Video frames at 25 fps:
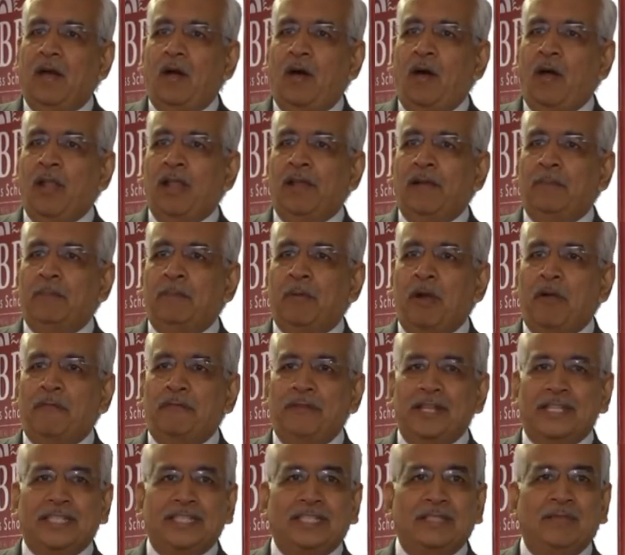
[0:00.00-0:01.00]
all
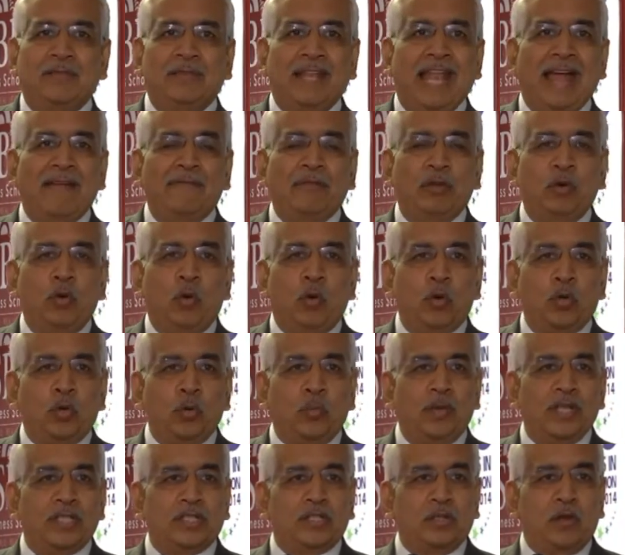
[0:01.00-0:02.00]
profits will have to go
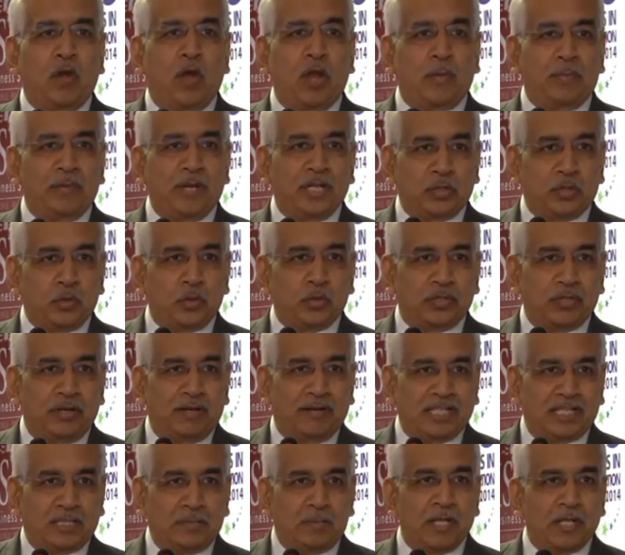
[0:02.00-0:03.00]
towards corporate
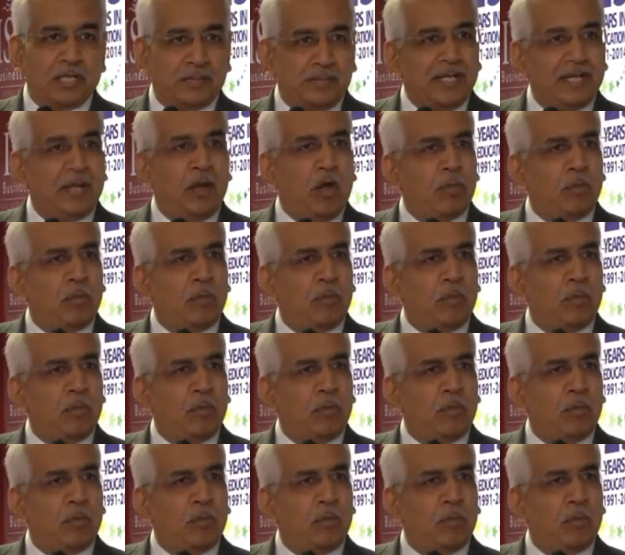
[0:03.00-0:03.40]
social responsibility,